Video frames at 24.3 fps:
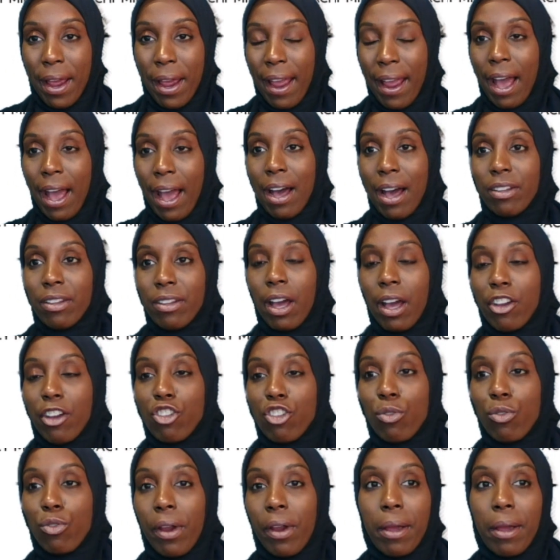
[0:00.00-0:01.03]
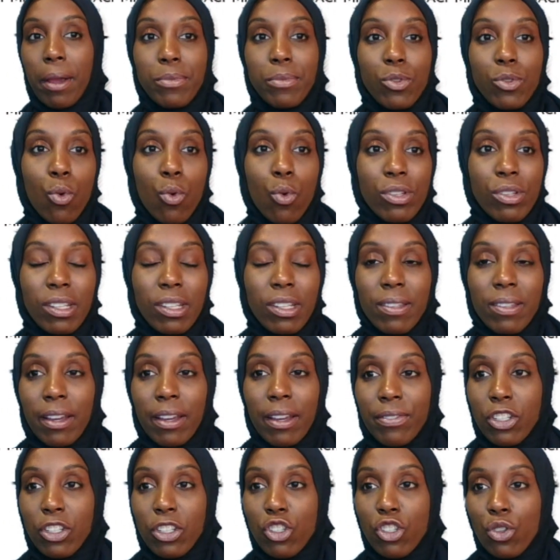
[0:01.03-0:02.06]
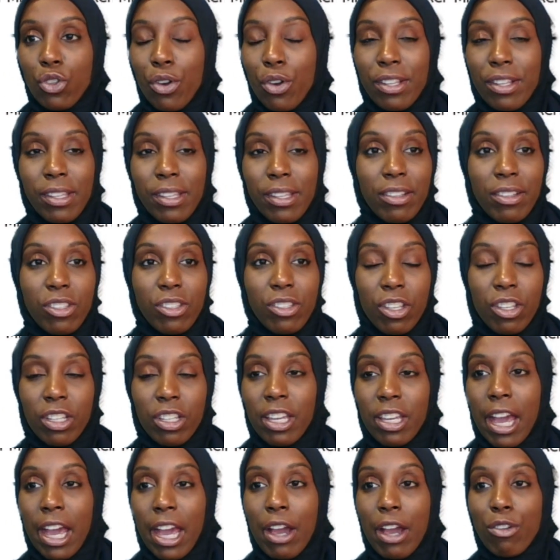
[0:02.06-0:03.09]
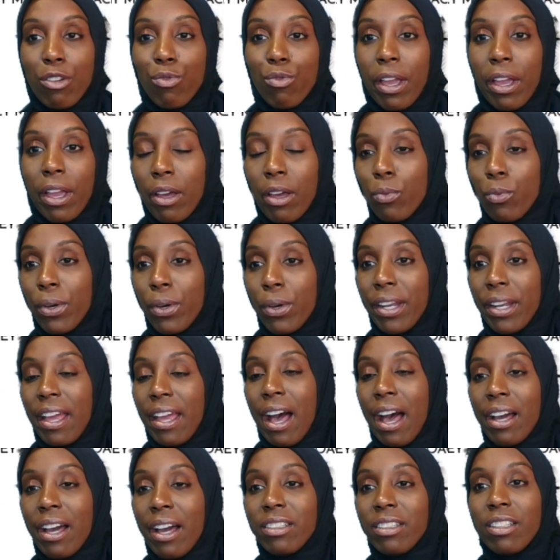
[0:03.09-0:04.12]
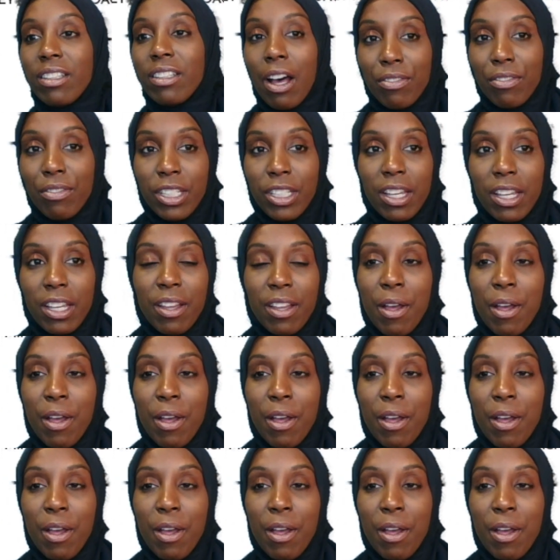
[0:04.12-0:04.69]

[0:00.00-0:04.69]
I grasped onto life insurance. I took it, I ran with it, I loved it.